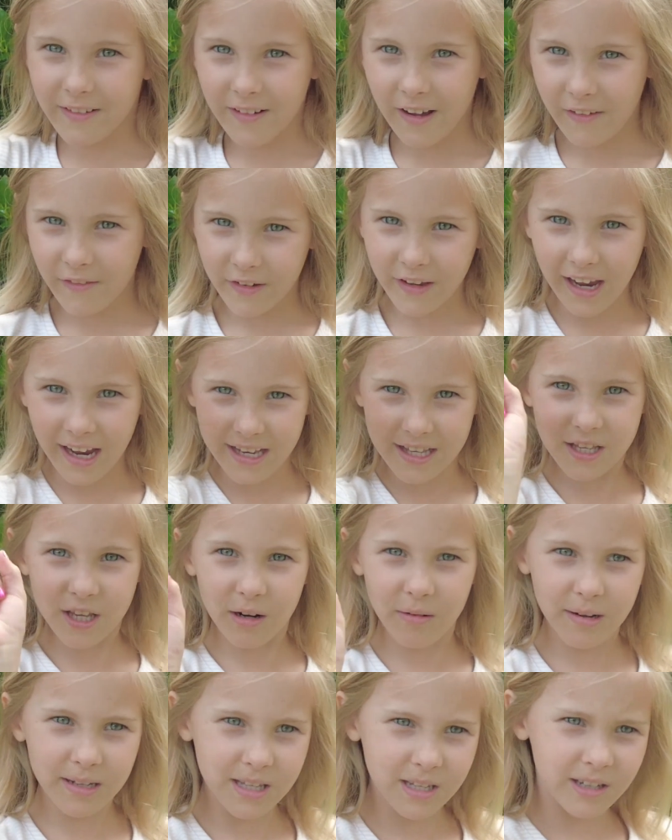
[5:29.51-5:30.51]
We love you guys
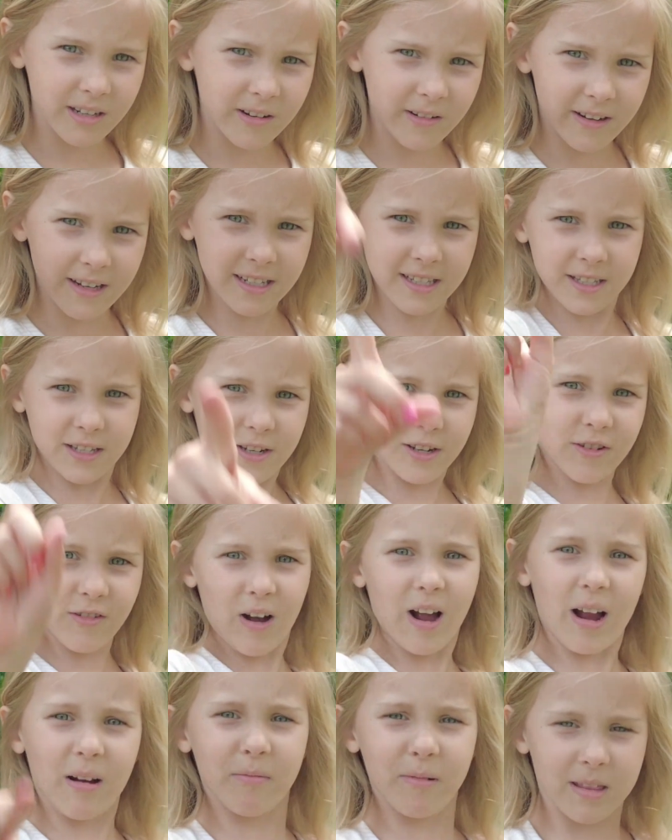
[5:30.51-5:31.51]
so much and always you
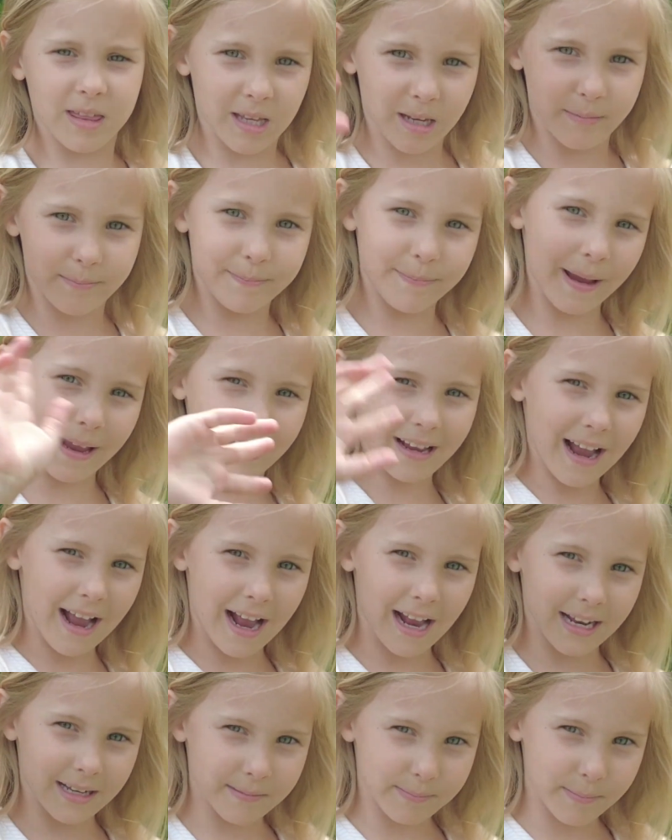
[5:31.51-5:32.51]
are with it. Bye guys.